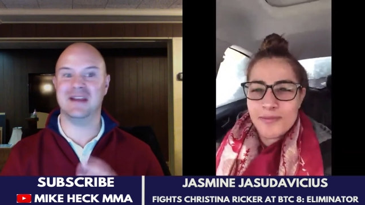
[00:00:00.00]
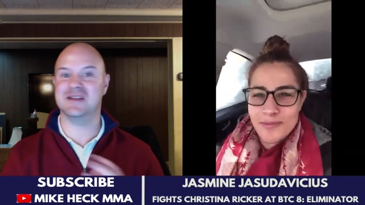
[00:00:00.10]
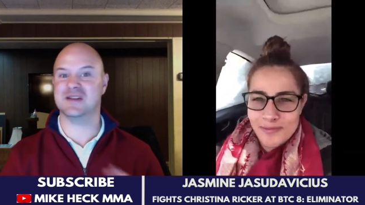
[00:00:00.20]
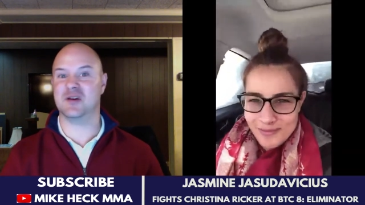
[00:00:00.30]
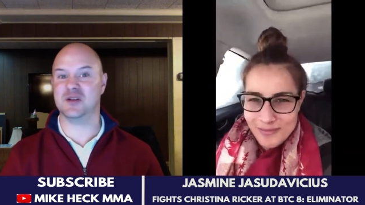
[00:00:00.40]

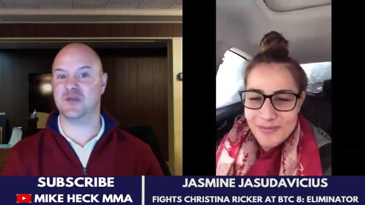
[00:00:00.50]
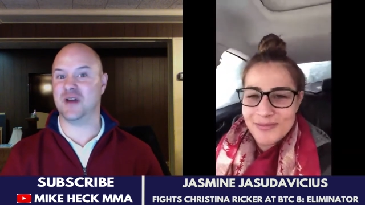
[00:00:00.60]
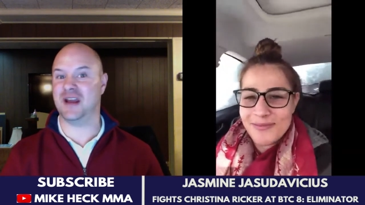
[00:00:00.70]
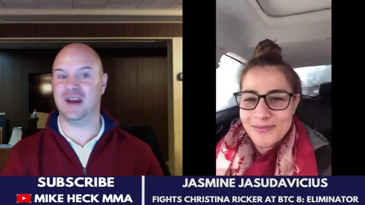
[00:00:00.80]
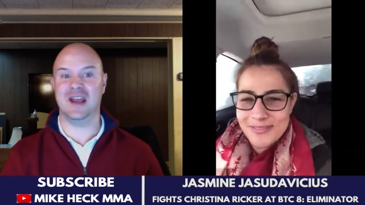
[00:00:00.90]
Speaker 1: consider this
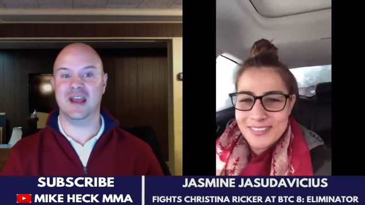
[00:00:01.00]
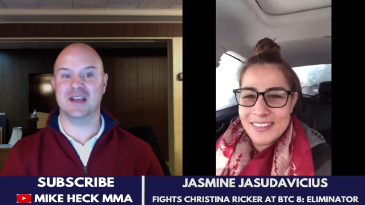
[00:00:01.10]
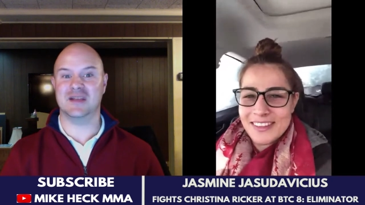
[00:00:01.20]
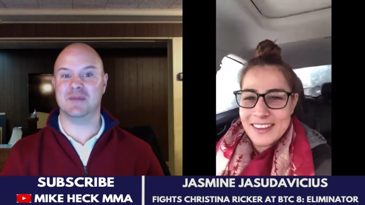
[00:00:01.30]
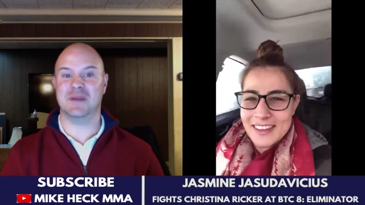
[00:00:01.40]
fight
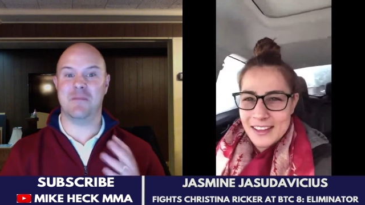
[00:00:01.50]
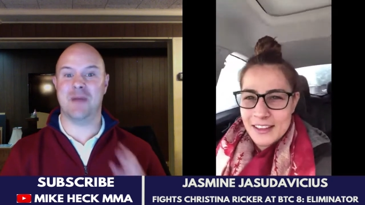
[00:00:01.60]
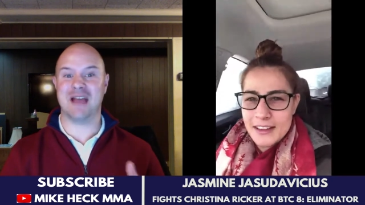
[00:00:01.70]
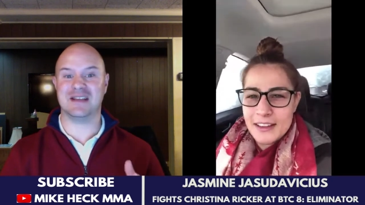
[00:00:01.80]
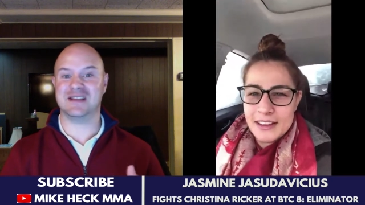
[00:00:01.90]
to be the
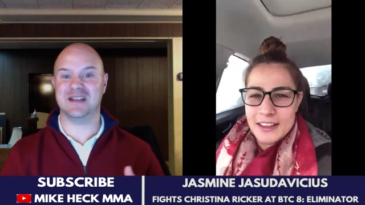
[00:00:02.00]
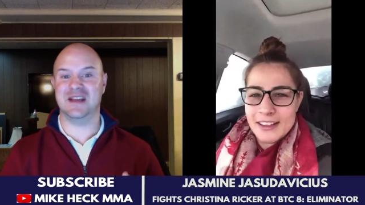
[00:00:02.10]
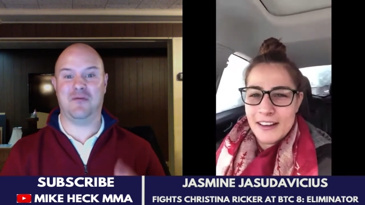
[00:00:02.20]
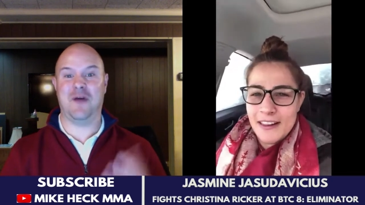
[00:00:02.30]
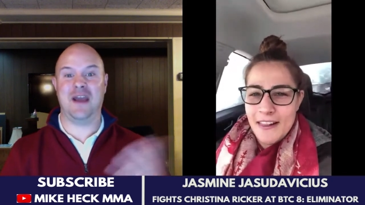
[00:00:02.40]
best
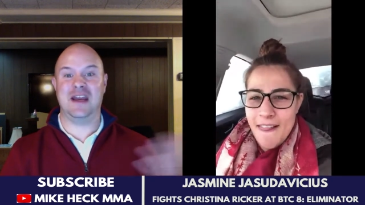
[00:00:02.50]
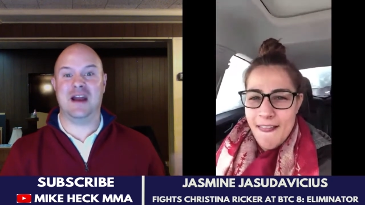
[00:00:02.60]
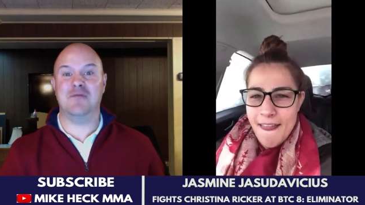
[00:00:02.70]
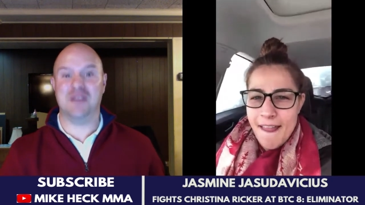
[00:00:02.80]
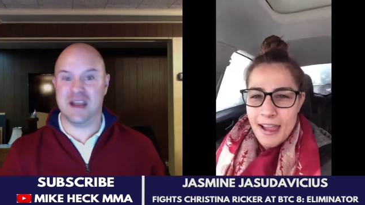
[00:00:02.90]
fight of
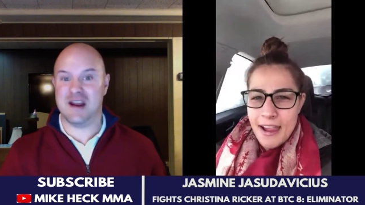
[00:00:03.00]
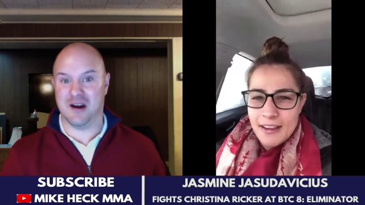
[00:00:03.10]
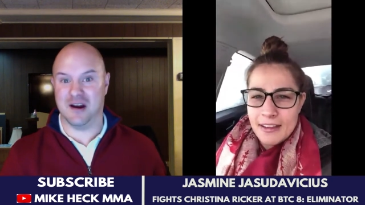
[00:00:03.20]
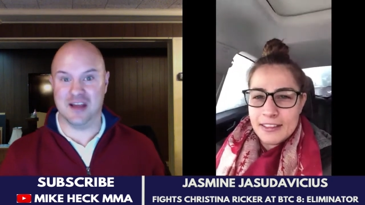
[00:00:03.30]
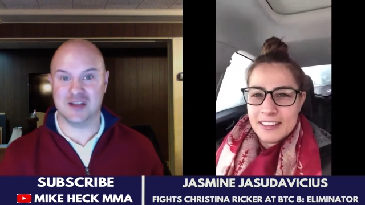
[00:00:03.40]
the
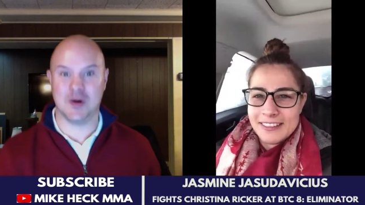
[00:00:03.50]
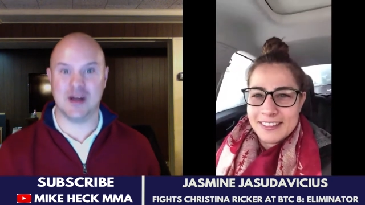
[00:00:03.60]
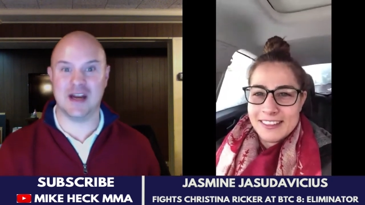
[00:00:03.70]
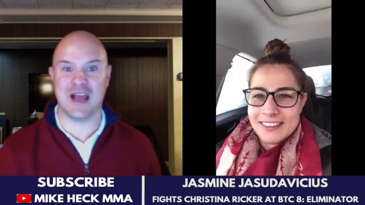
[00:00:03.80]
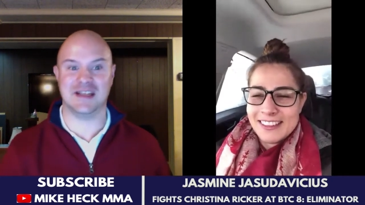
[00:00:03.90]
year in twenty
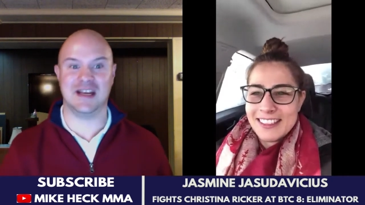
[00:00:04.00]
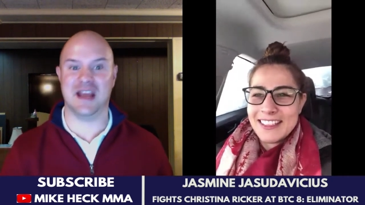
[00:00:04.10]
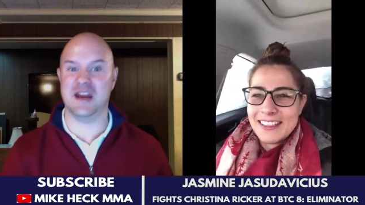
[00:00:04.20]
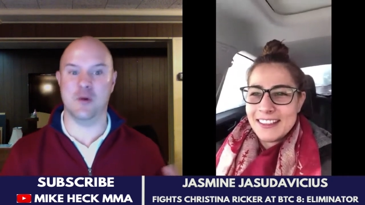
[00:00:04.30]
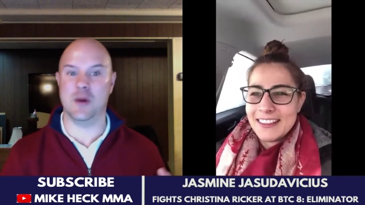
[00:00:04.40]
nineteen
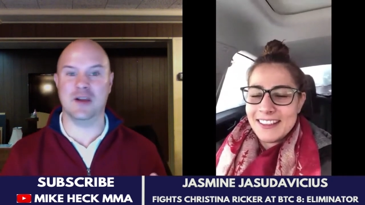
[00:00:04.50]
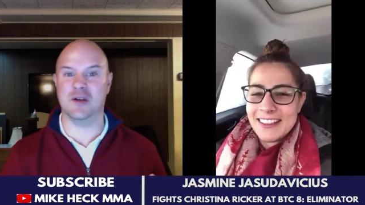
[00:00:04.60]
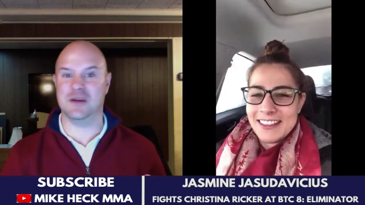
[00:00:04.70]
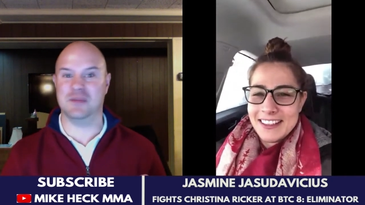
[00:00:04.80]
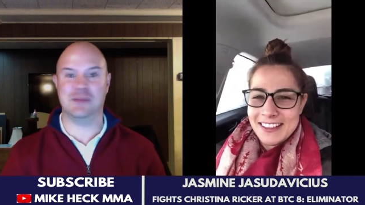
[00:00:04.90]
in New
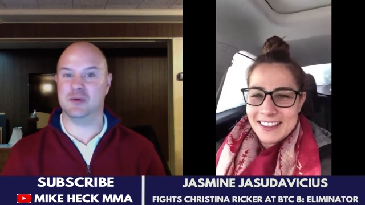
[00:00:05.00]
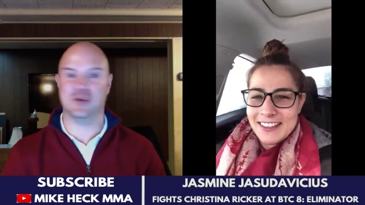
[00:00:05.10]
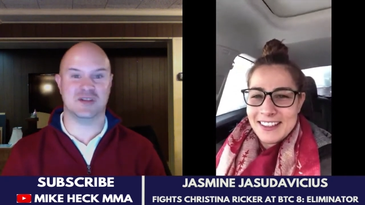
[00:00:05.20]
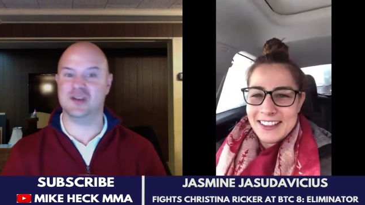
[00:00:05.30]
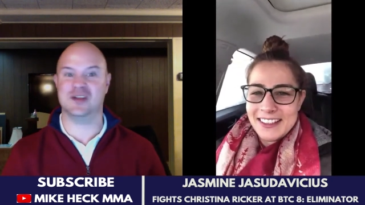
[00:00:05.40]
England. People are
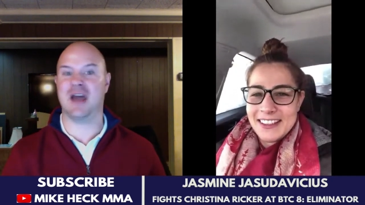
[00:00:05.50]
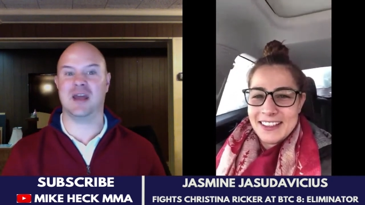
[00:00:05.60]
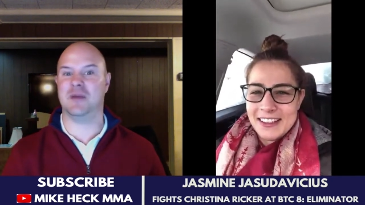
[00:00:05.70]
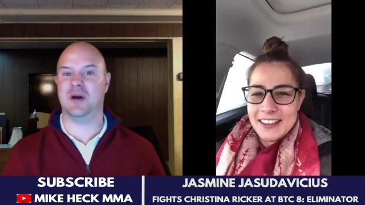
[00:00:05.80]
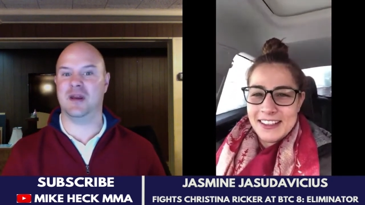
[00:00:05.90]
still talking
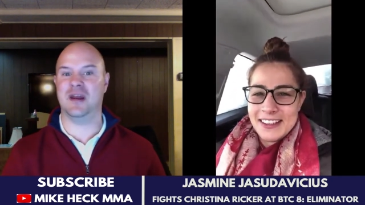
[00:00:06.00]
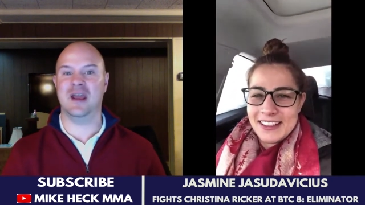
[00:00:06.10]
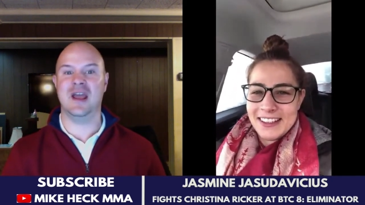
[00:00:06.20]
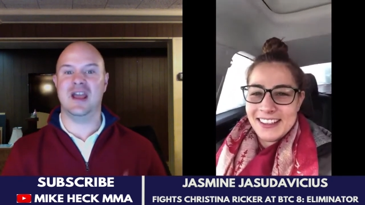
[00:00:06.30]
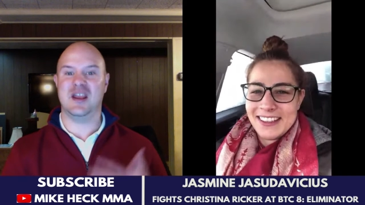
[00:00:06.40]
about it.
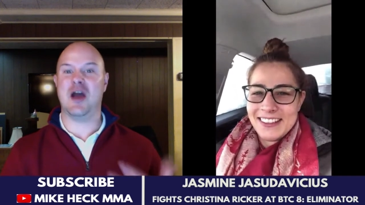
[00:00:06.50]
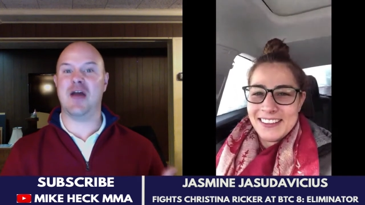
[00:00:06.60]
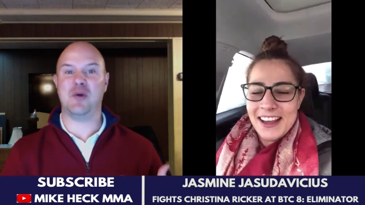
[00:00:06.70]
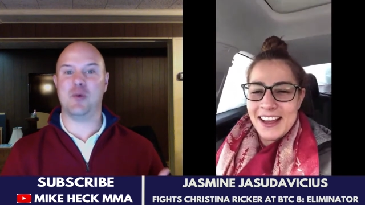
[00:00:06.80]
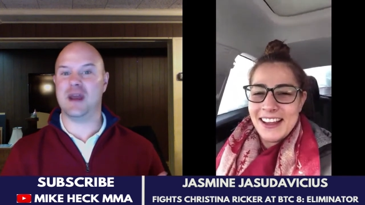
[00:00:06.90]
You got
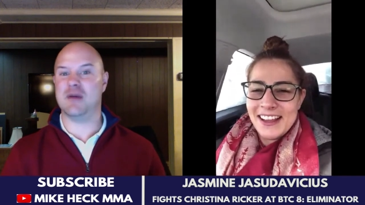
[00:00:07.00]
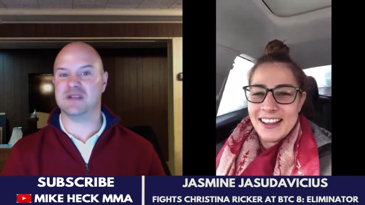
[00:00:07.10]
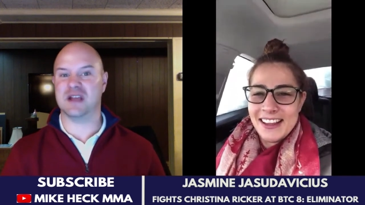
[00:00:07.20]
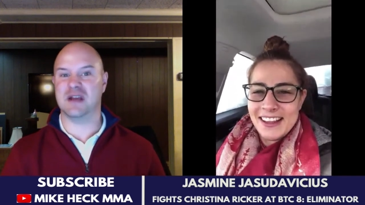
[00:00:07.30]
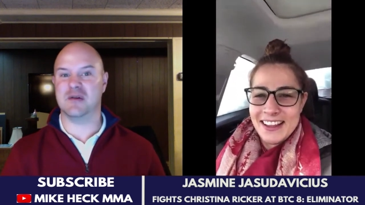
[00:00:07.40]
the yeah. win. It was
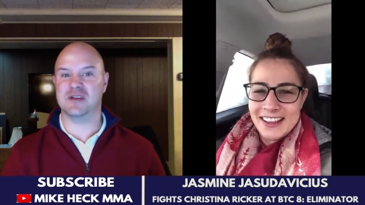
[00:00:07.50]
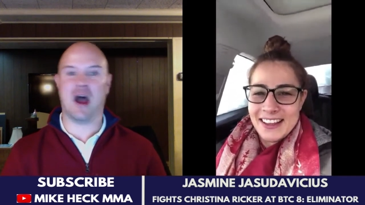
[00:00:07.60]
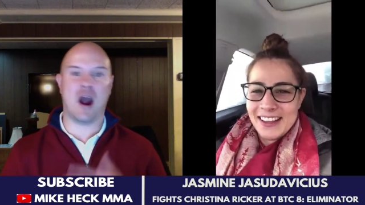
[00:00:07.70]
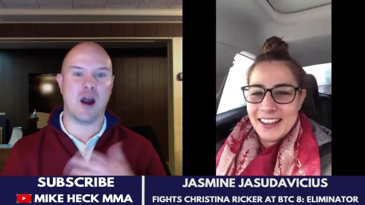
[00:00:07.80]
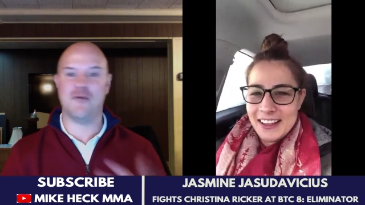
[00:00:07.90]
it was a
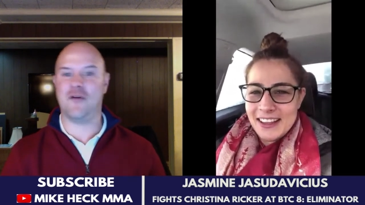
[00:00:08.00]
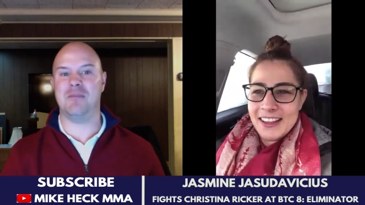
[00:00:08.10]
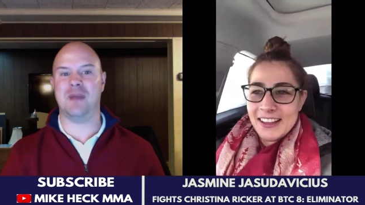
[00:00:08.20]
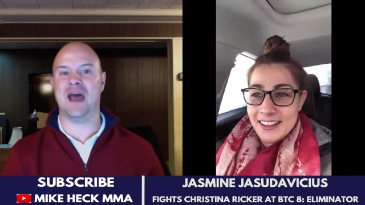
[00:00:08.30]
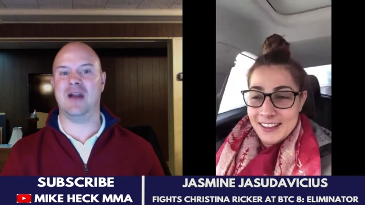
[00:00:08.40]
hard-fought
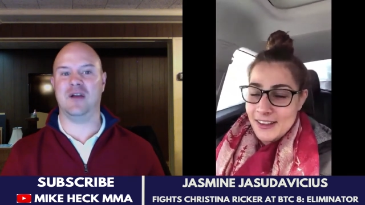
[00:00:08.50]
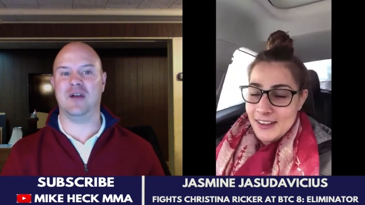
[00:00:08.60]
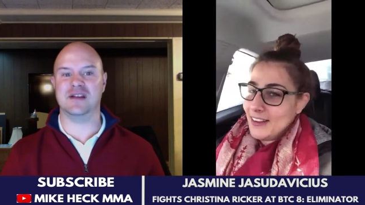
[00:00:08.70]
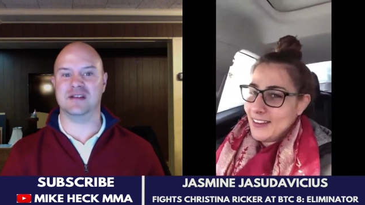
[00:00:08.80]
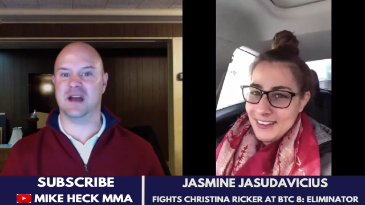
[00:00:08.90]
battle
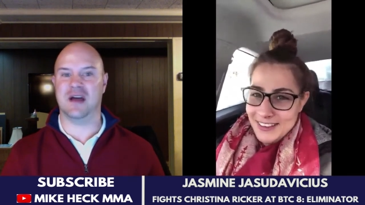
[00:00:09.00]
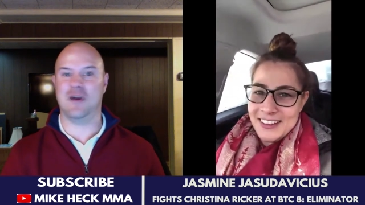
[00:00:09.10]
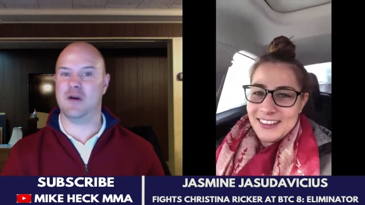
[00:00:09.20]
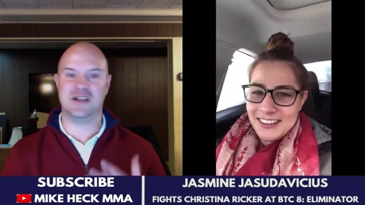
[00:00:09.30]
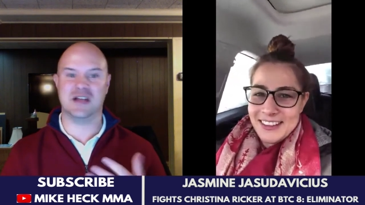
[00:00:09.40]
against a, a
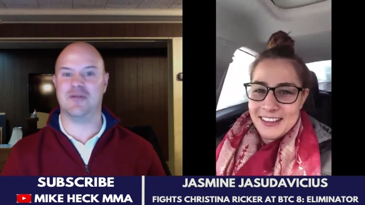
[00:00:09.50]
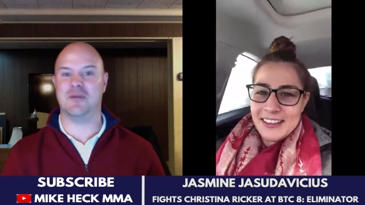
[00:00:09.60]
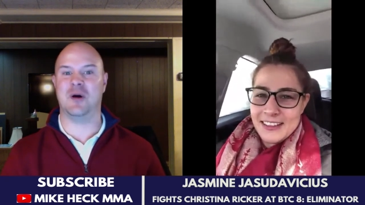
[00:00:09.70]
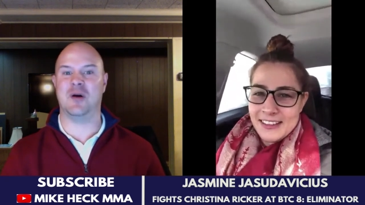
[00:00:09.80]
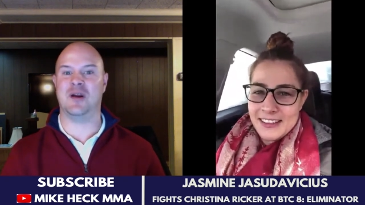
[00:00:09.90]
very tough
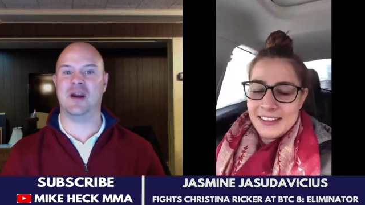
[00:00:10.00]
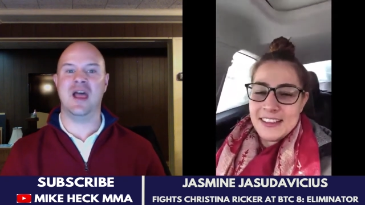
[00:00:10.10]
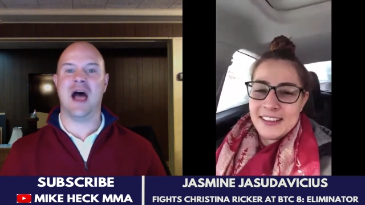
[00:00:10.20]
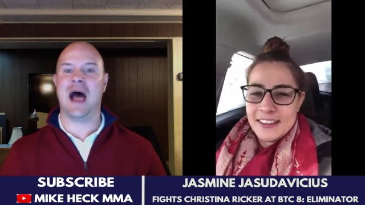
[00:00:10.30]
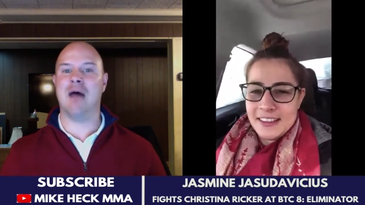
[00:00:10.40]
opponent.
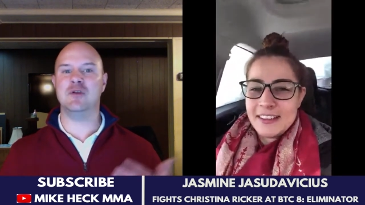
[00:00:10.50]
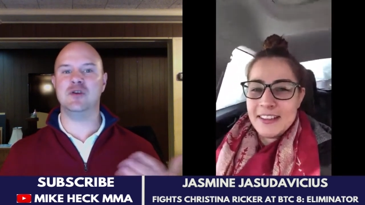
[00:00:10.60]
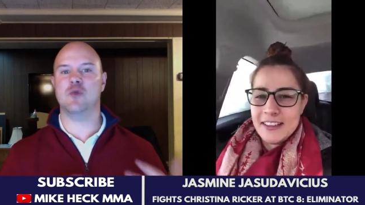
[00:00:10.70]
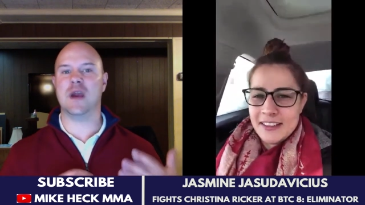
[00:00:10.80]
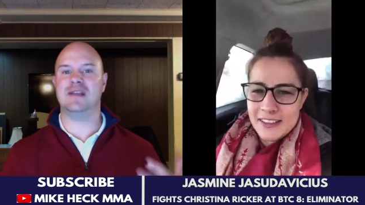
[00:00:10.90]
How would you
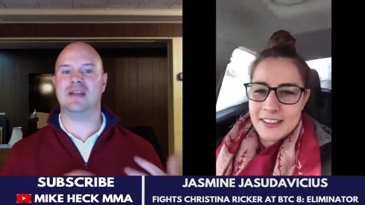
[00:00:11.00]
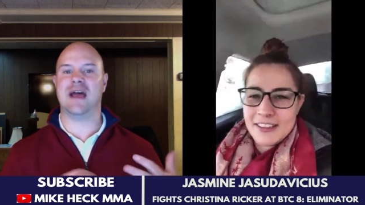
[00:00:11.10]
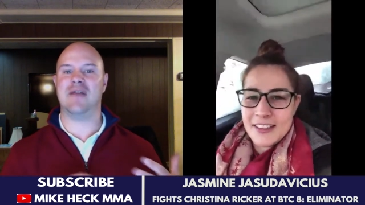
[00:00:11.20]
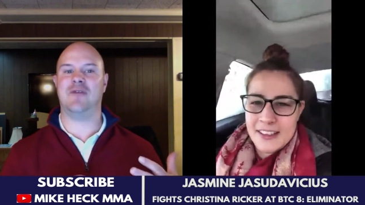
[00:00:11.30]
rate that